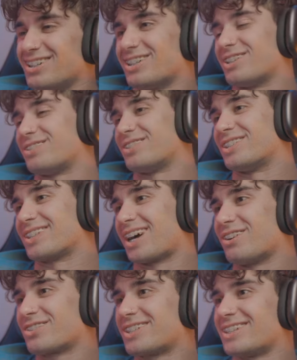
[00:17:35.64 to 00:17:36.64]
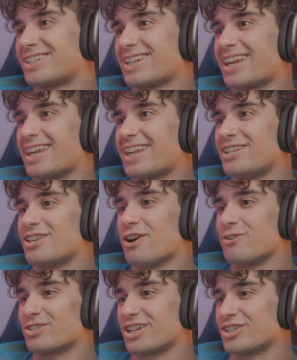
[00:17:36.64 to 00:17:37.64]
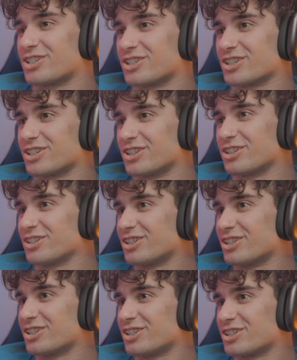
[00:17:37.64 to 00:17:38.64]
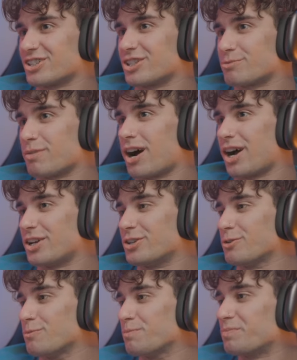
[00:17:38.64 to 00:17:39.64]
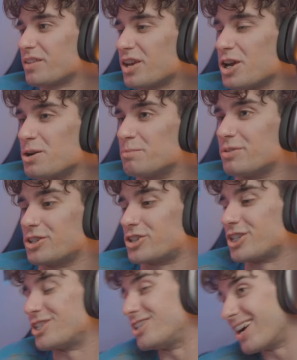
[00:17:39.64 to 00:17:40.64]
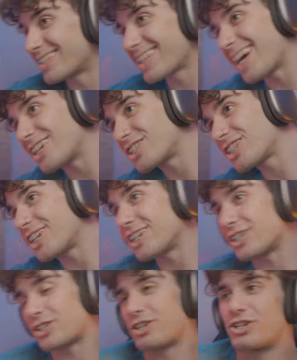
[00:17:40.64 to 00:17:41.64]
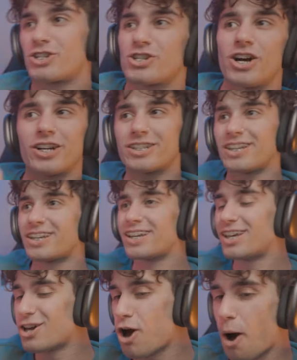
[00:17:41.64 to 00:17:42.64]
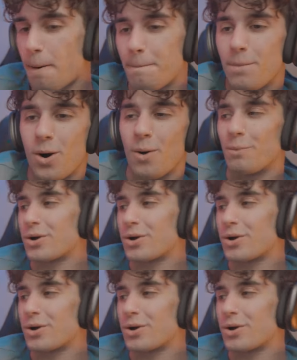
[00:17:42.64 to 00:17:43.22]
fuck. I was gonna say he knows that she's gonna she's behind him, but she ducked that shit. She shucked it. Boom, got